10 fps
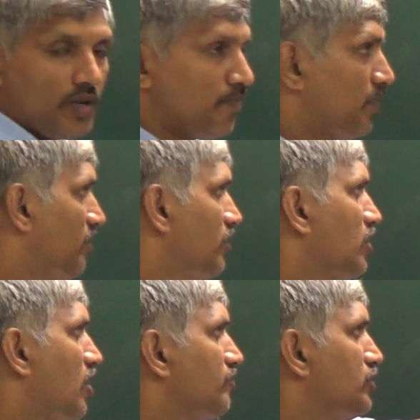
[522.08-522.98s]
power
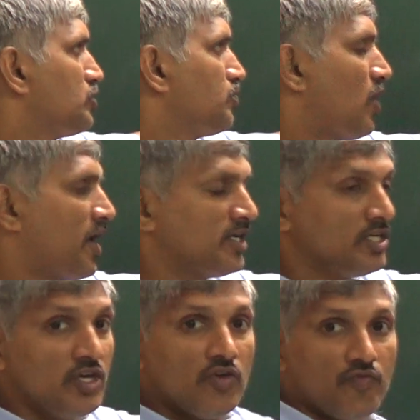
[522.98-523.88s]
of this
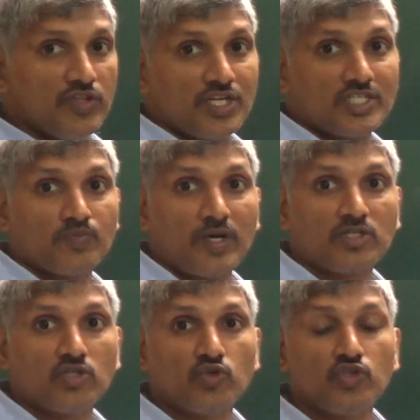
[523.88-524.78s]
point with respect
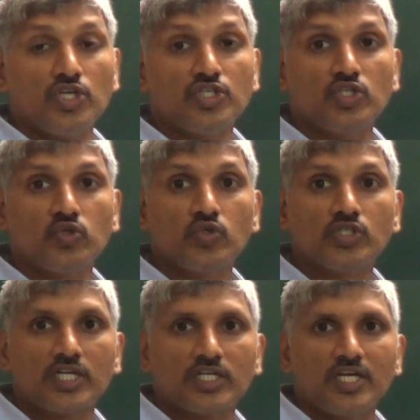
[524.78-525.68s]
to these two
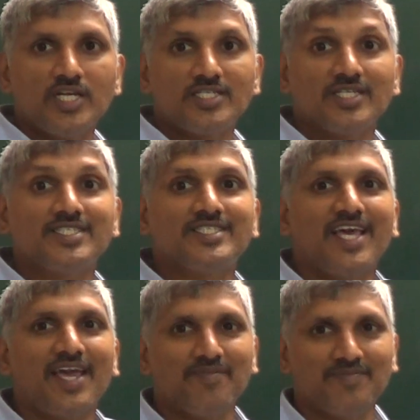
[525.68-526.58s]
circles
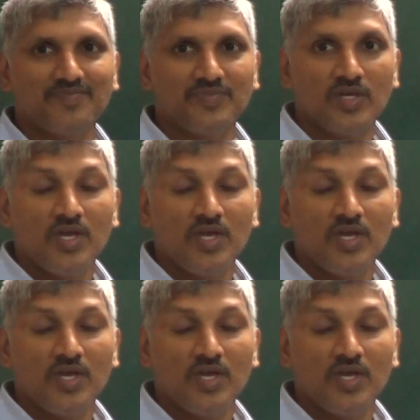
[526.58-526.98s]
same.